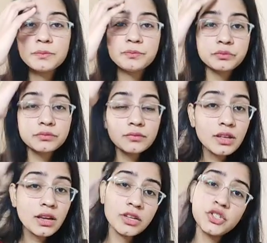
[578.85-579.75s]
Okay,
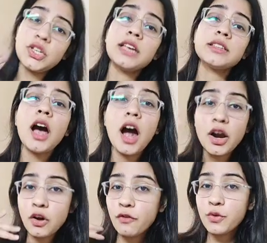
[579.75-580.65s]
she
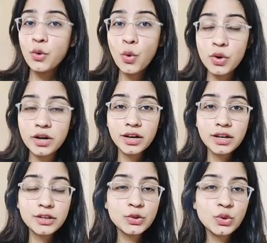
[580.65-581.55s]
has a heart of
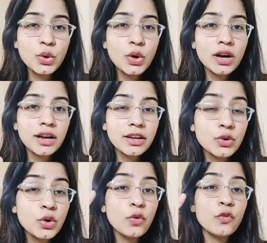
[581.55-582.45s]
gold. So